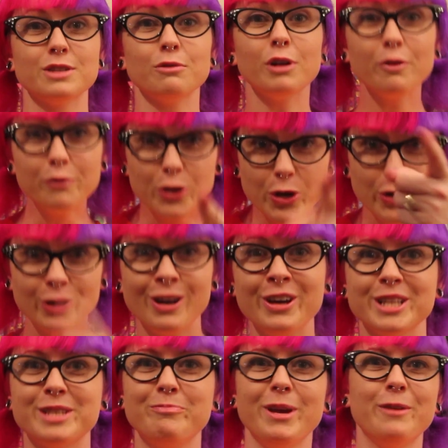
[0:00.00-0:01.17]
So what have you
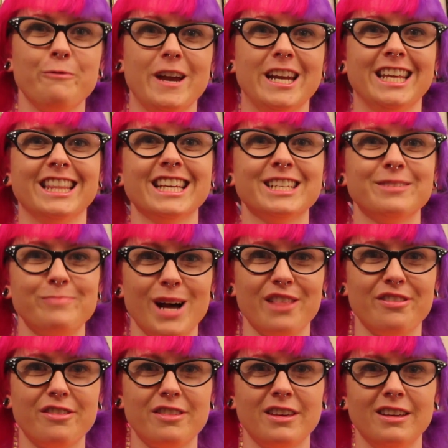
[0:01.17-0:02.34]
nerds been reading this
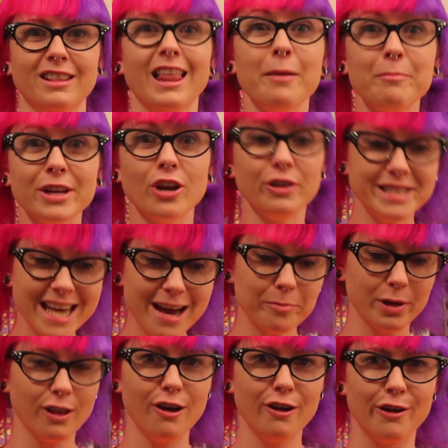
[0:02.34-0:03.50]
month? Let me know down
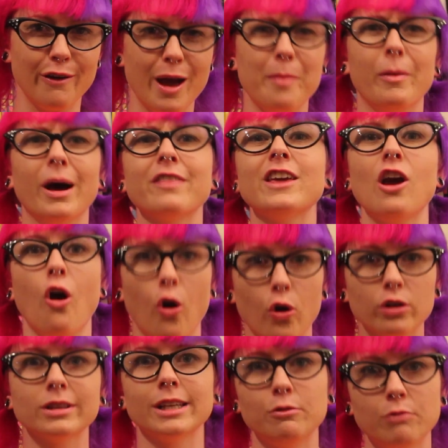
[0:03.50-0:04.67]
below. Am I the
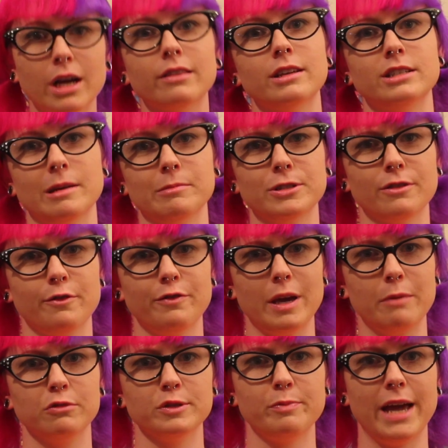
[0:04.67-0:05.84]
only one that jumped on the
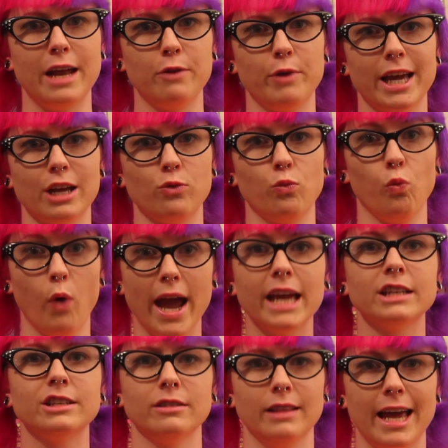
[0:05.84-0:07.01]
Fables bandwagon
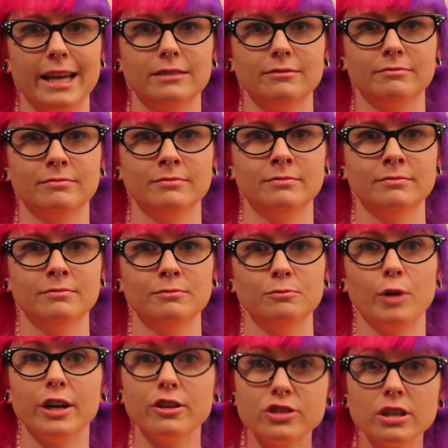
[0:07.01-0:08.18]
way too late?
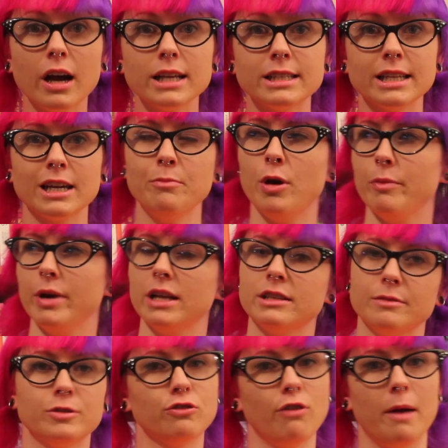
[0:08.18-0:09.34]
Why don't you guys take a moment and
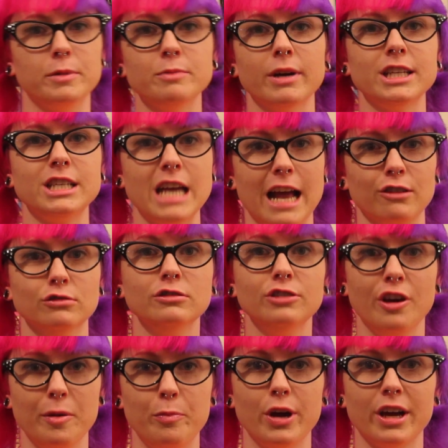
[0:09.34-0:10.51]
subscribe to my channel,
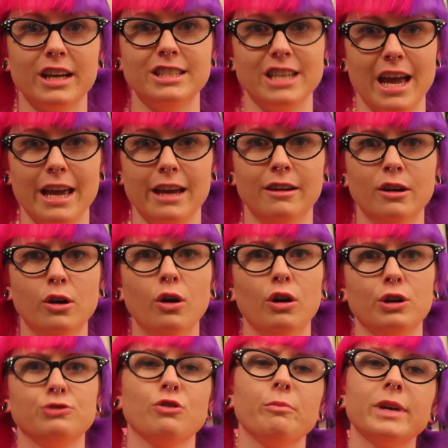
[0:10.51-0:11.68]
NerdburgerJ,
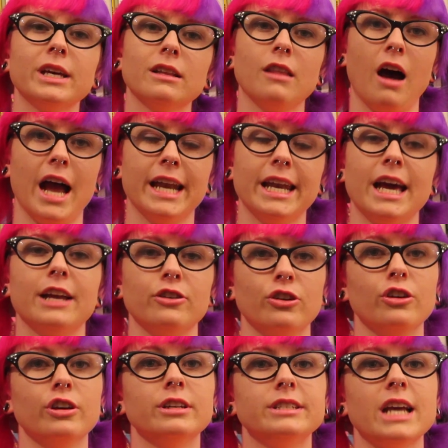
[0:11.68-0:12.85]
or drop me a line at
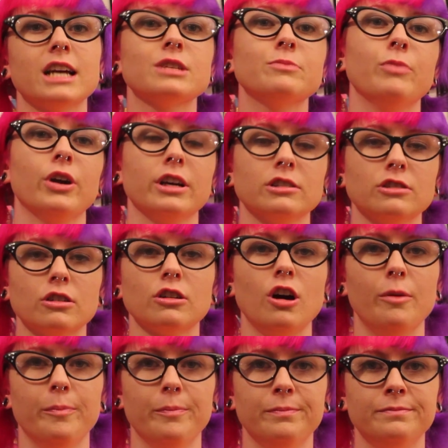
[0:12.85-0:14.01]

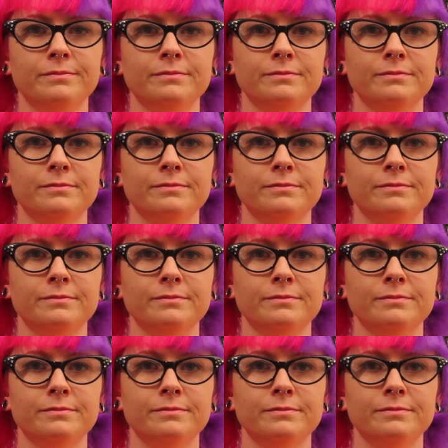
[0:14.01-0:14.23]
nerd-burger.com.